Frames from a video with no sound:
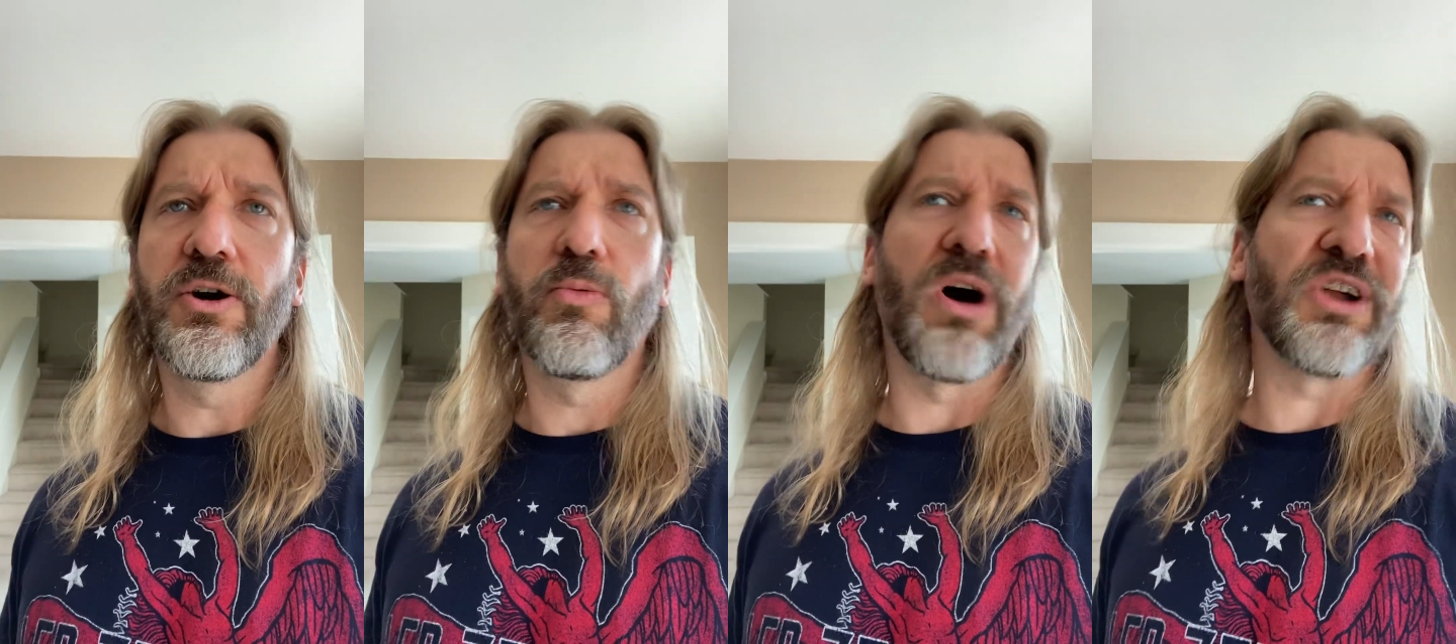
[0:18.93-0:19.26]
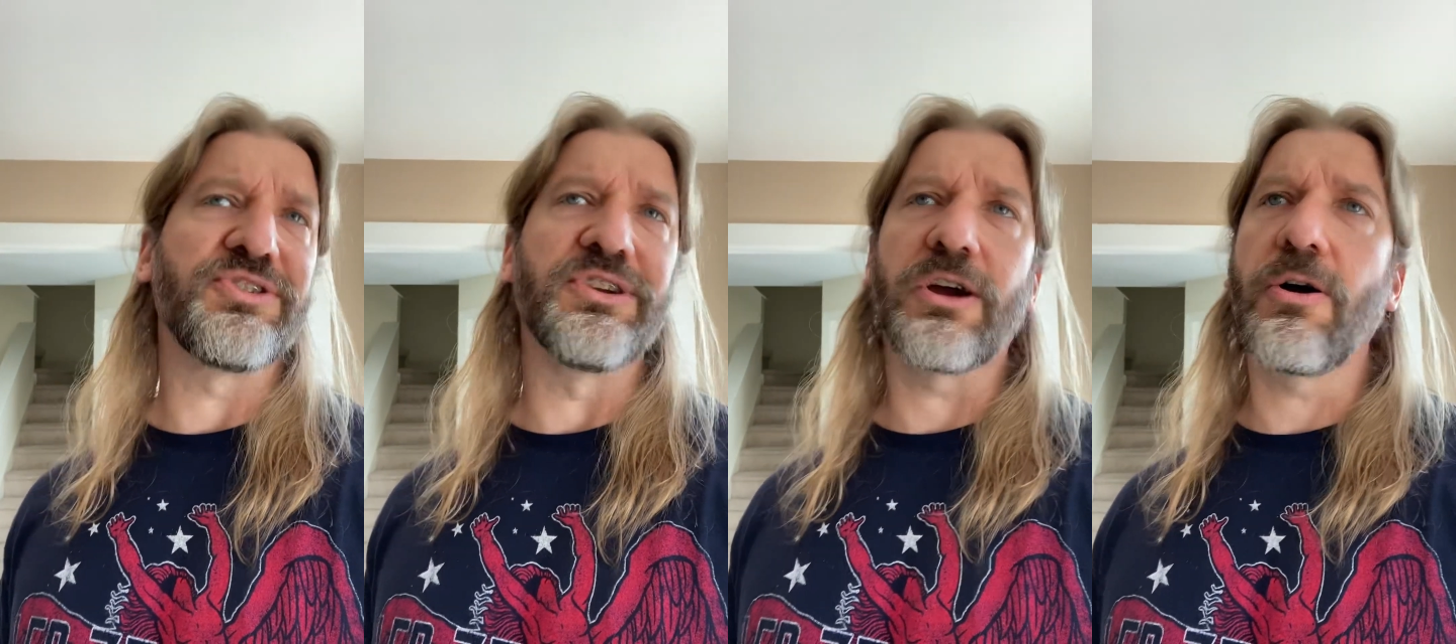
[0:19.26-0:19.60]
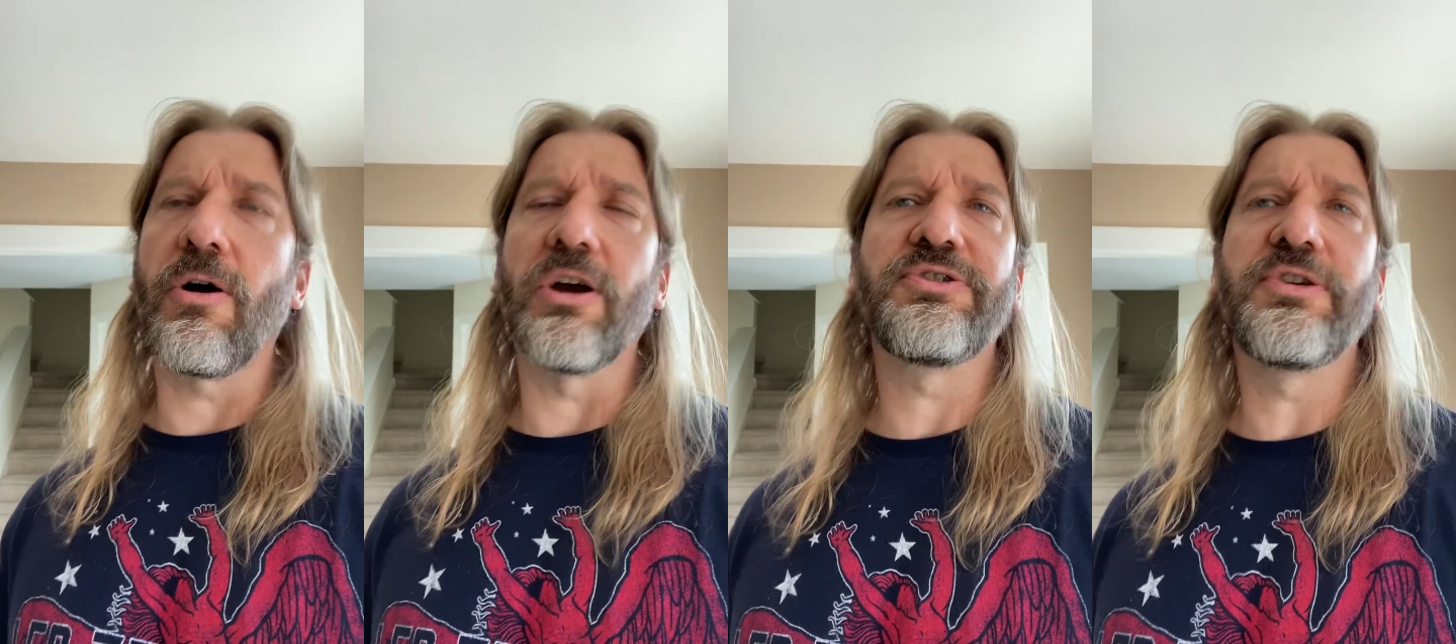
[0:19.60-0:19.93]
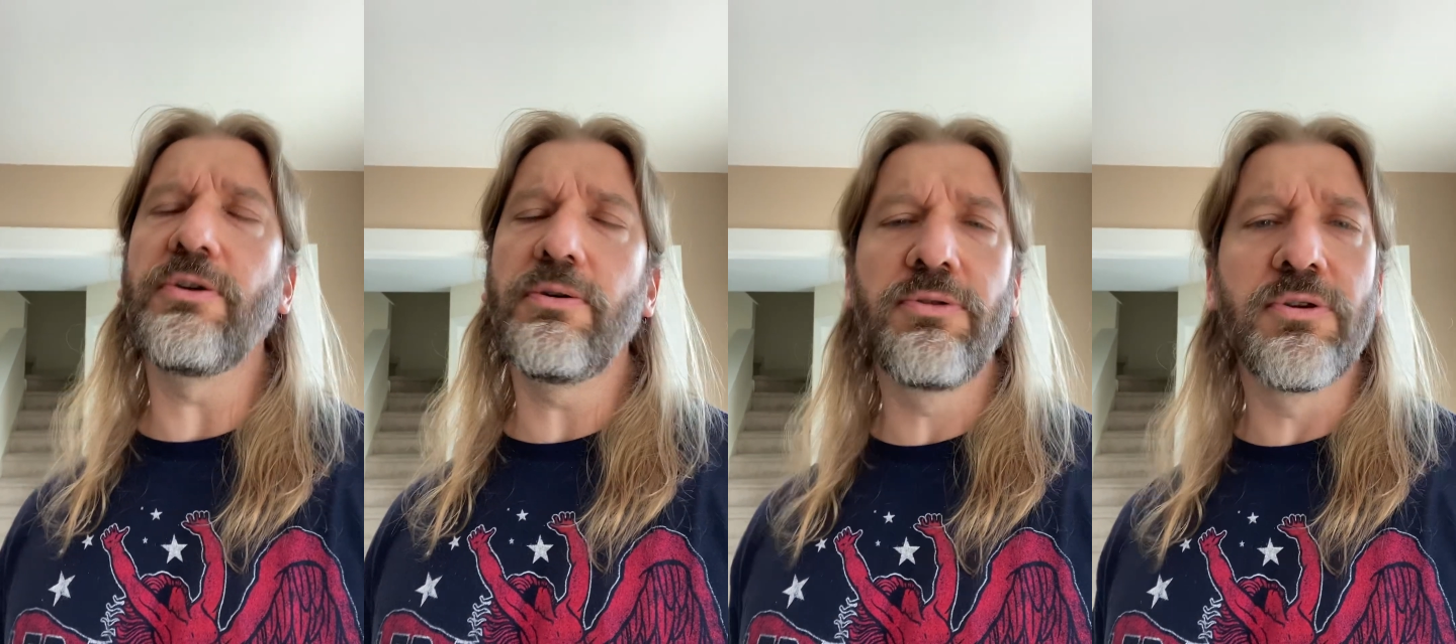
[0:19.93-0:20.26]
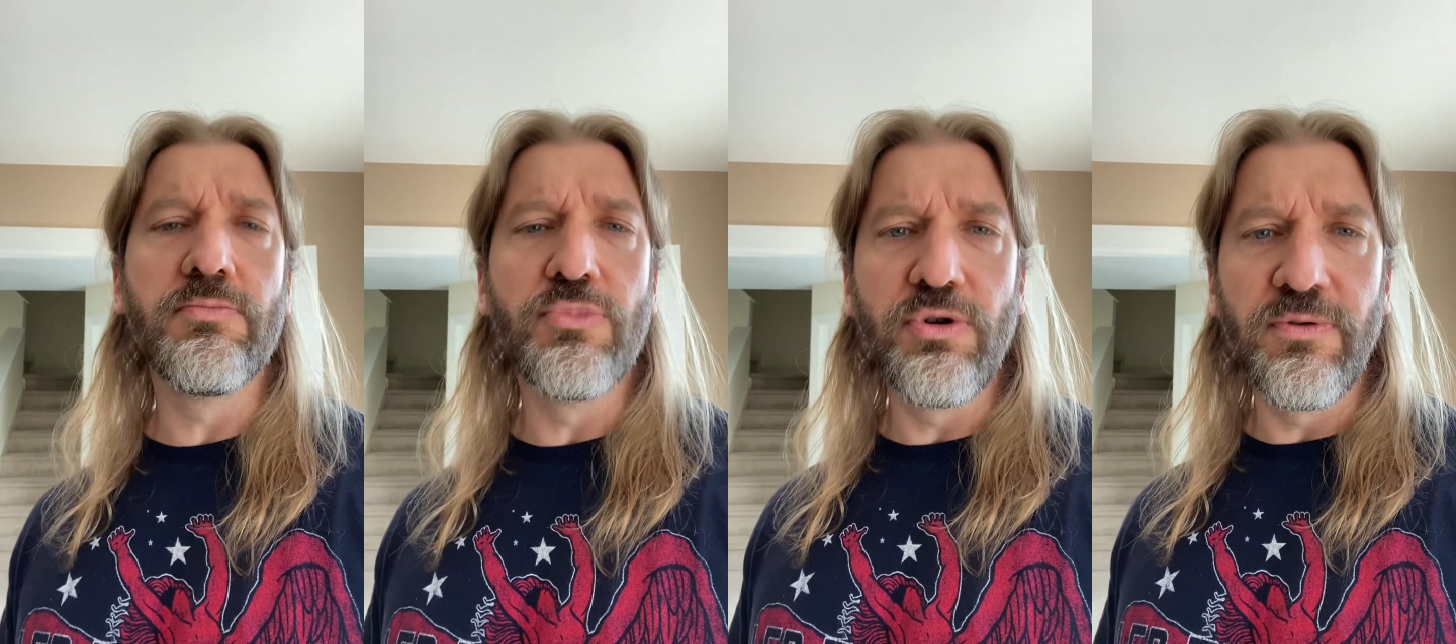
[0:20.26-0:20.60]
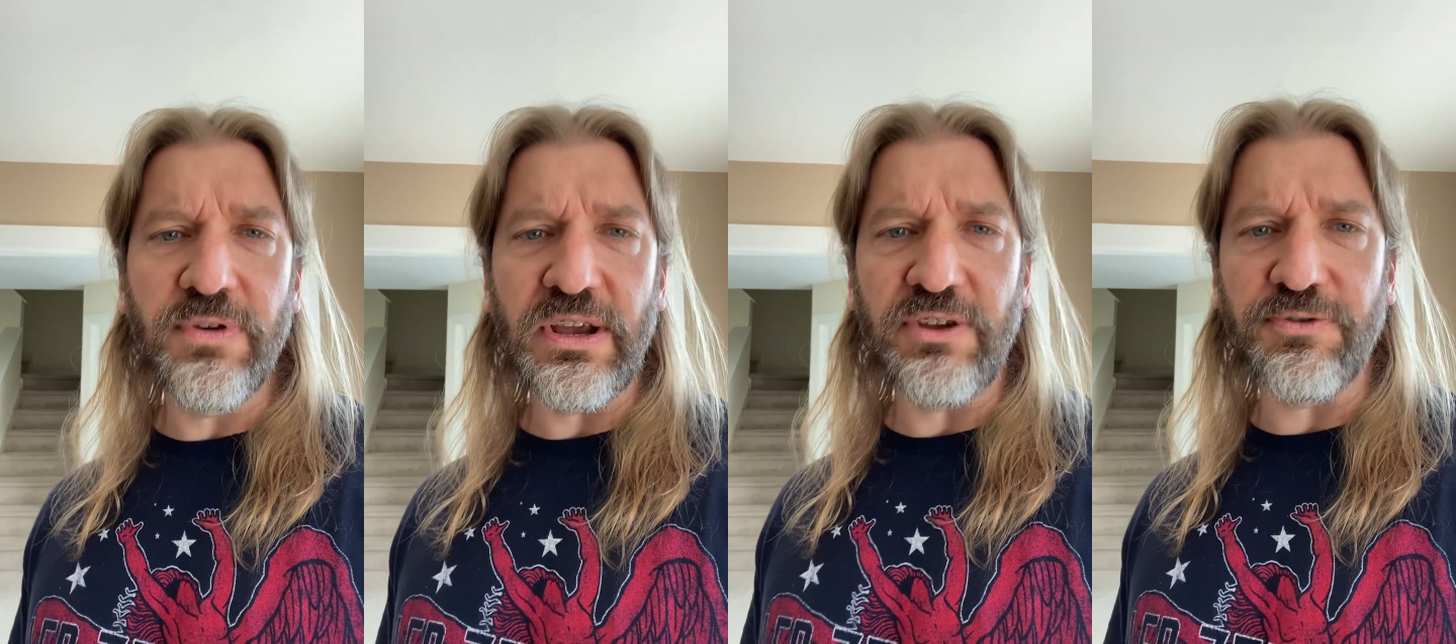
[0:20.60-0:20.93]
watching a cartoon, the
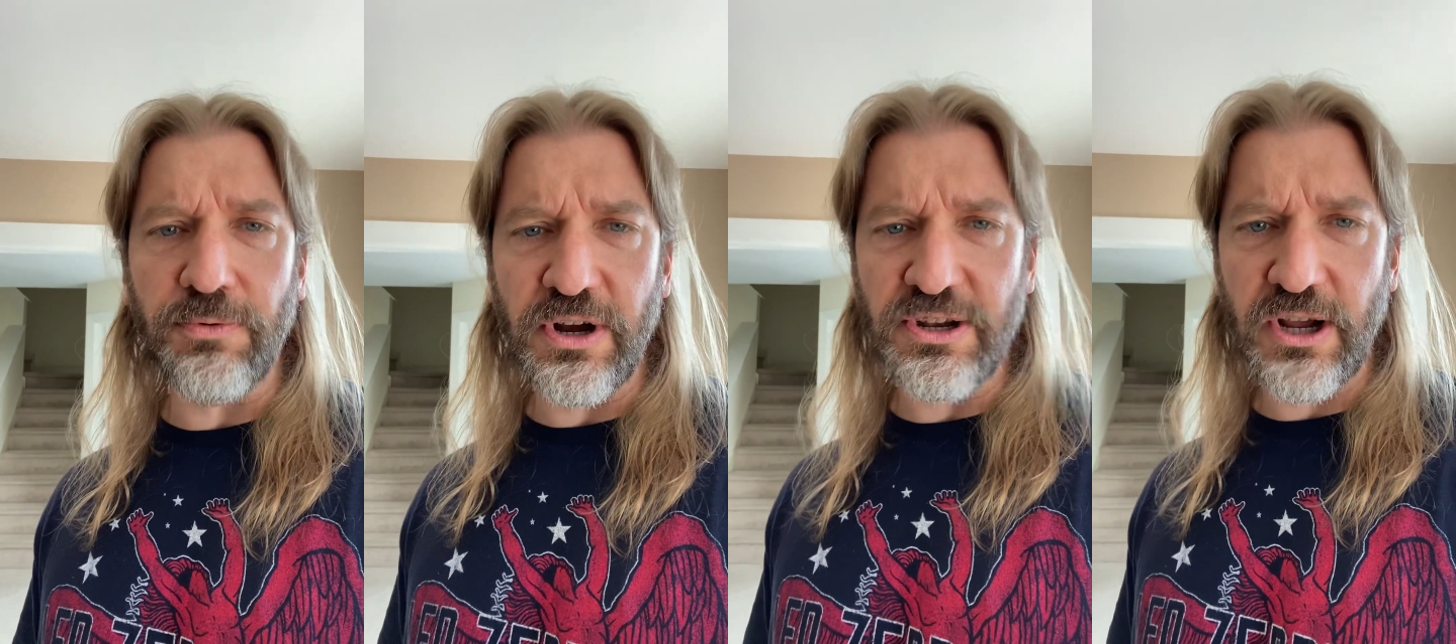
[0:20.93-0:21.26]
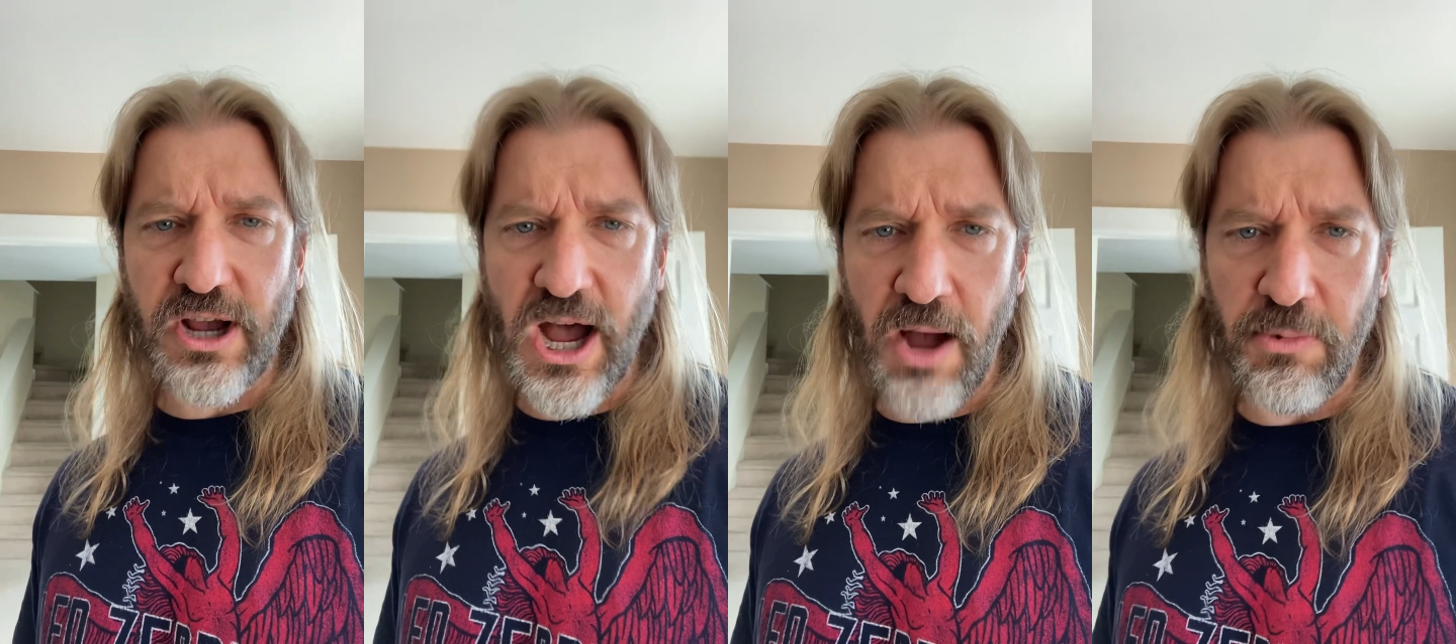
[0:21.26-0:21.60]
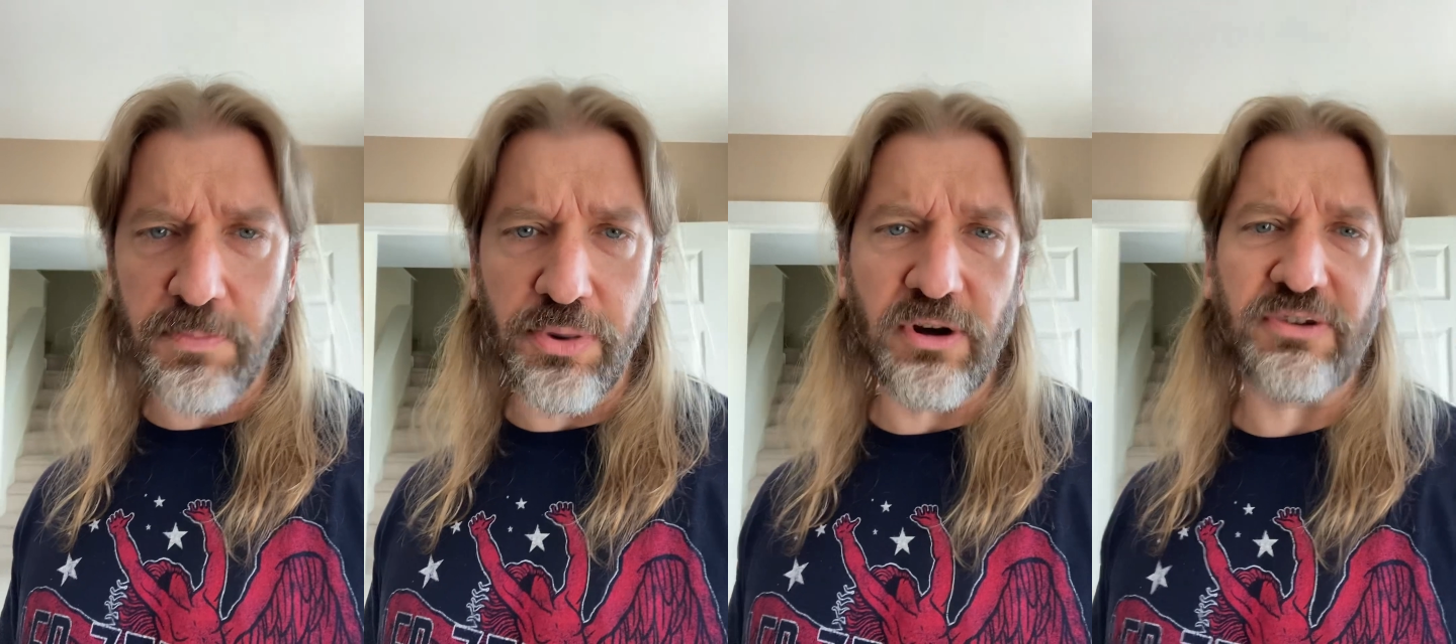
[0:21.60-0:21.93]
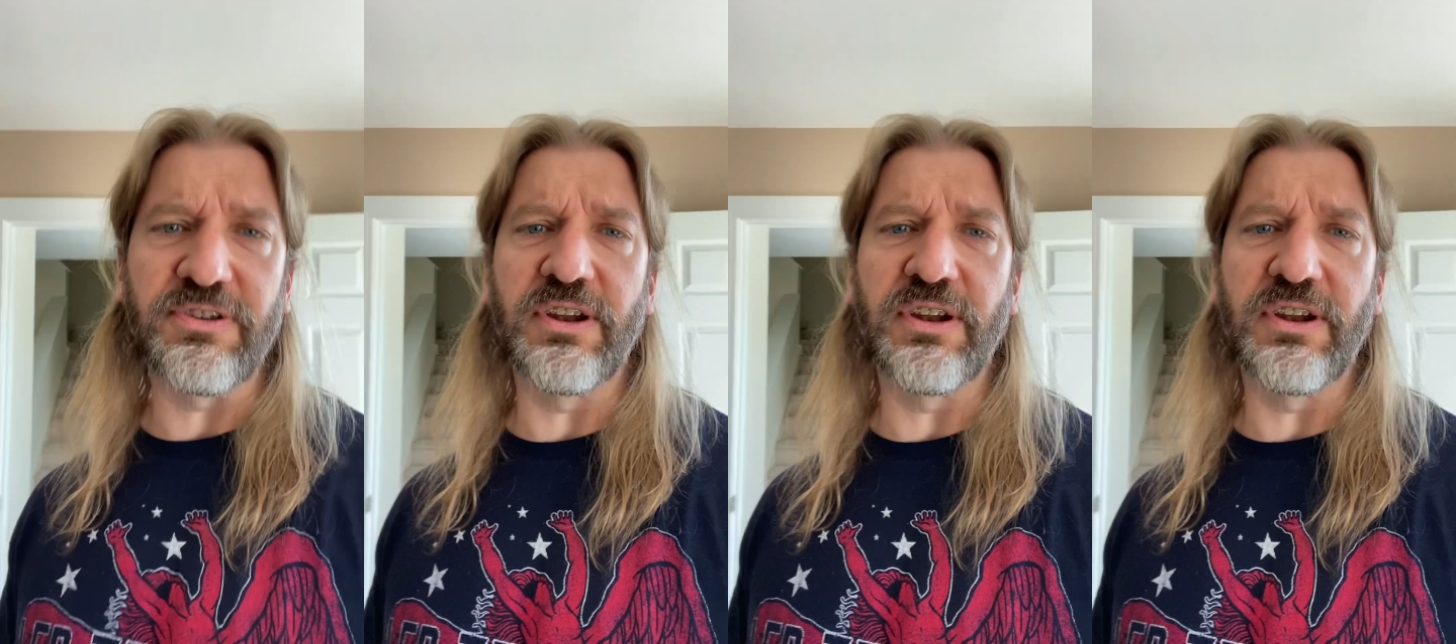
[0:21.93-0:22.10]
movies, reading the comic books,